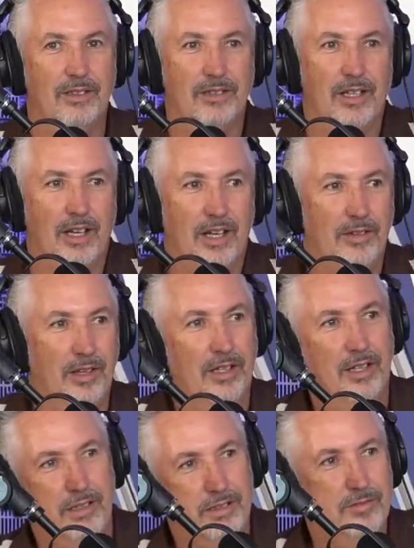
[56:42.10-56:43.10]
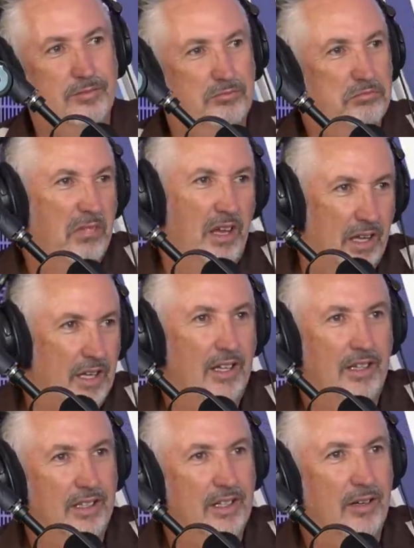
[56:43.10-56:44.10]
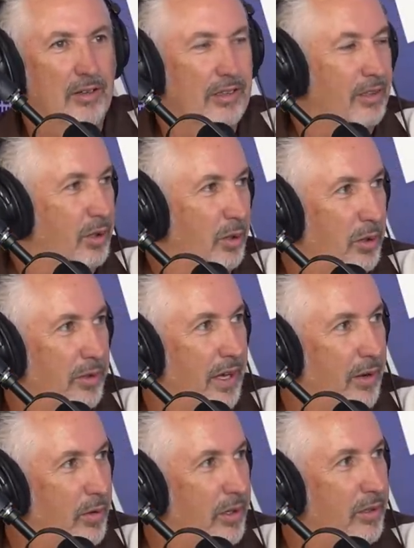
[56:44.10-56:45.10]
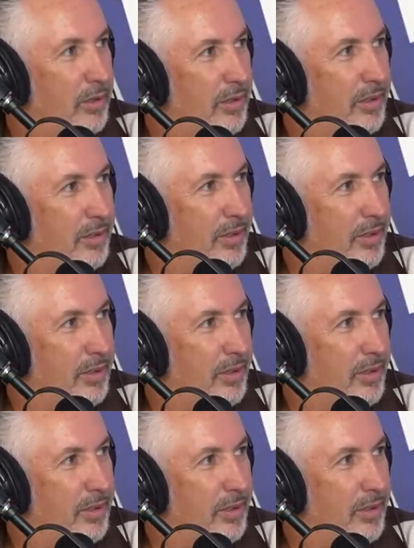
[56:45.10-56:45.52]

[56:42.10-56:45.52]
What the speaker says: Okay, I think I already told that one earlier,